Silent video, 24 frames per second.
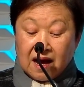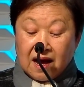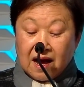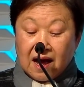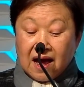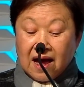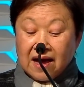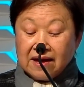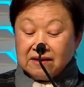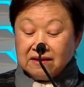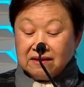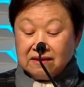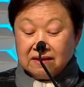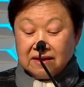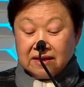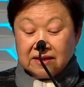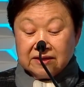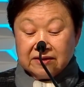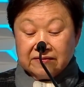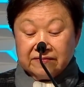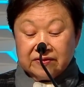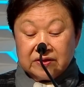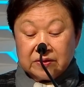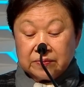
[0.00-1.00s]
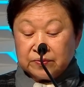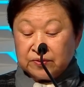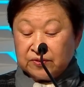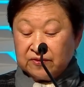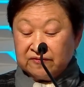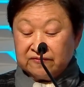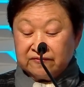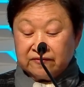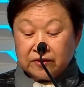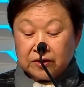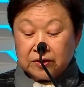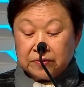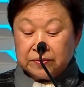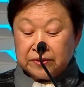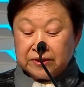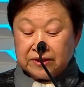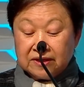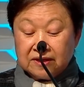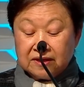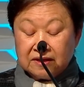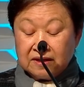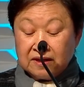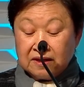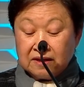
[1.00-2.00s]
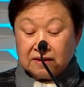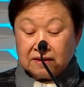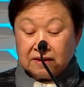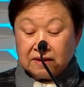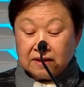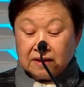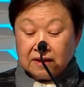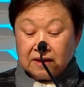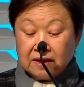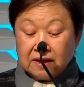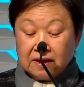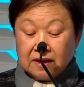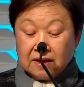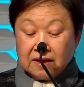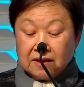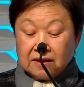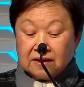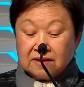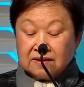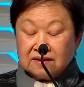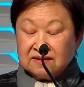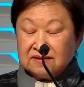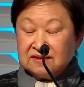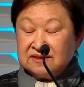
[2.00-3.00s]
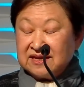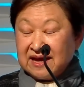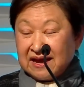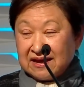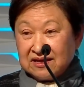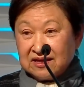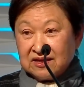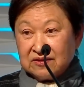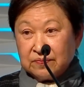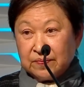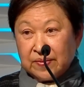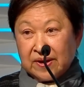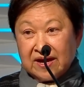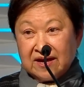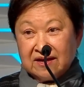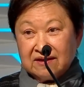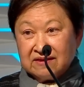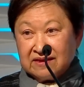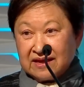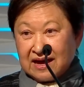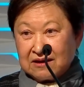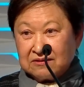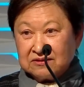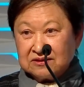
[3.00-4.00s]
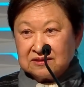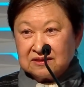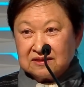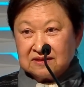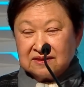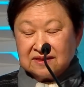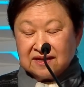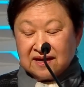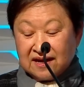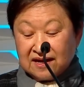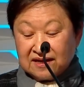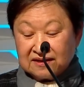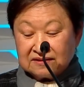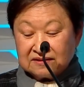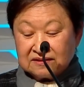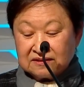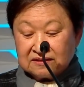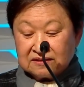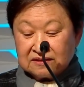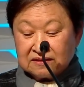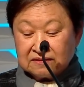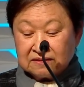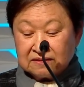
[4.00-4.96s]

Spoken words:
I think of the proverbial death by 1,000 cuts.